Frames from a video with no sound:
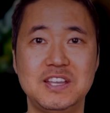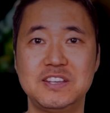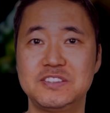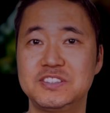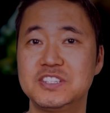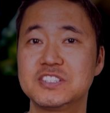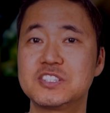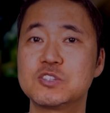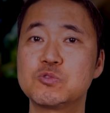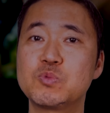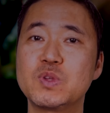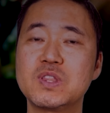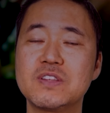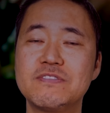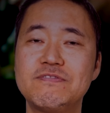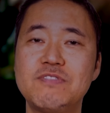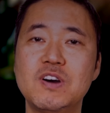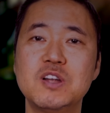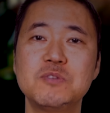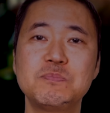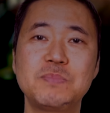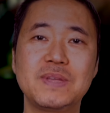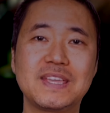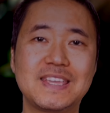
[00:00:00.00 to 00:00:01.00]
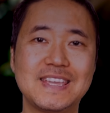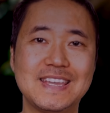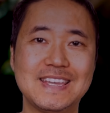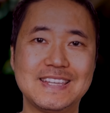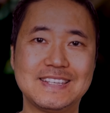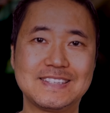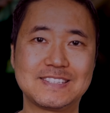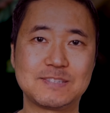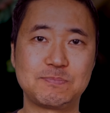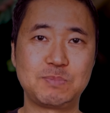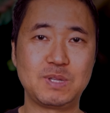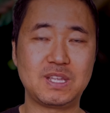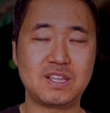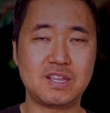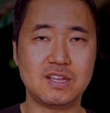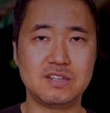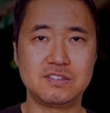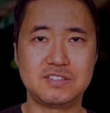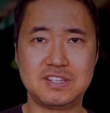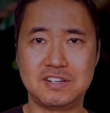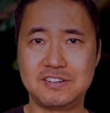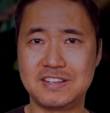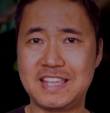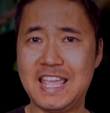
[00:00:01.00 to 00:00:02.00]
This is where the fun begins
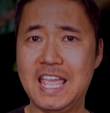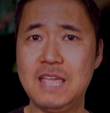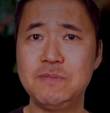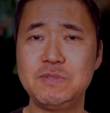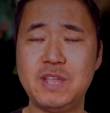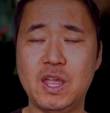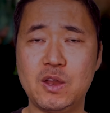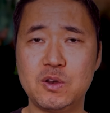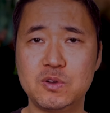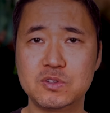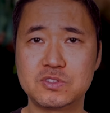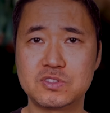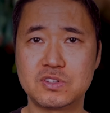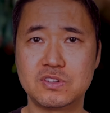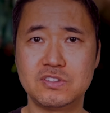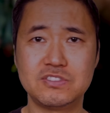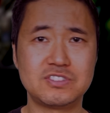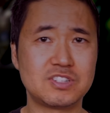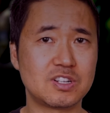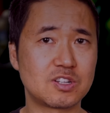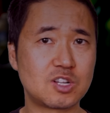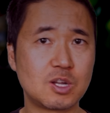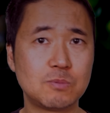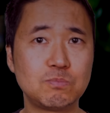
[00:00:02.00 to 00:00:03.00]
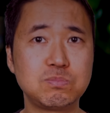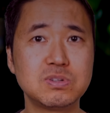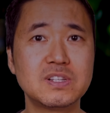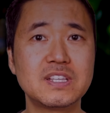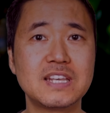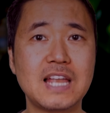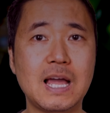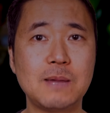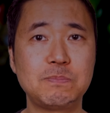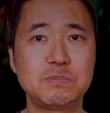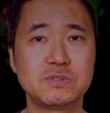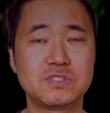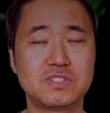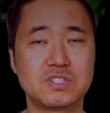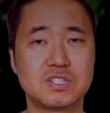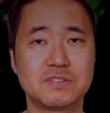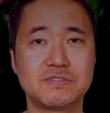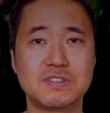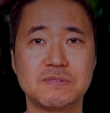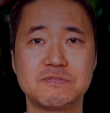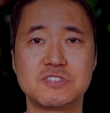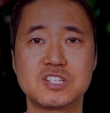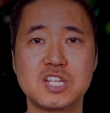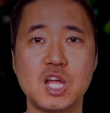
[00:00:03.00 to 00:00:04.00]
because their game characters are complete opposite
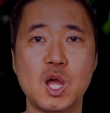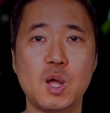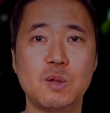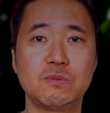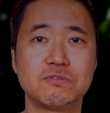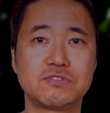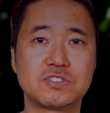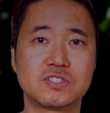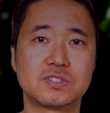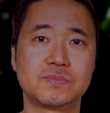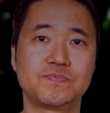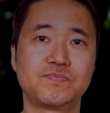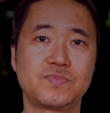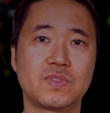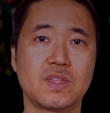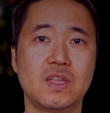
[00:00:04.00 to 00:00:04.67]
of themselves.